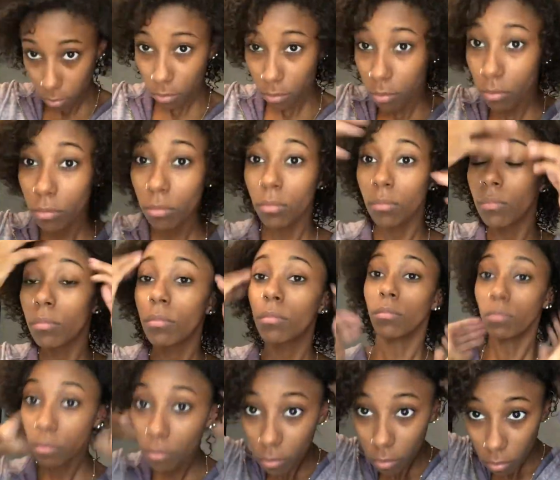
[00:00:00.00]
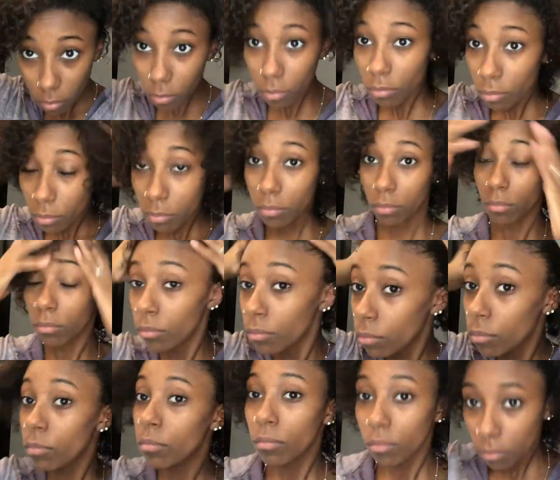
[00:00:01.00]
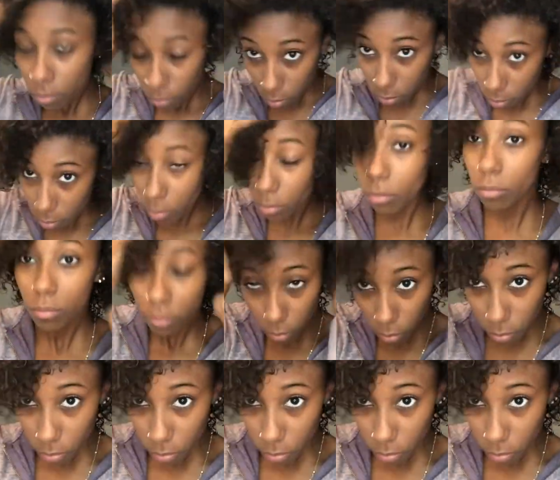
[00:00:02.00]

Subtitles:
it out a little bit just to add some volume to my hair.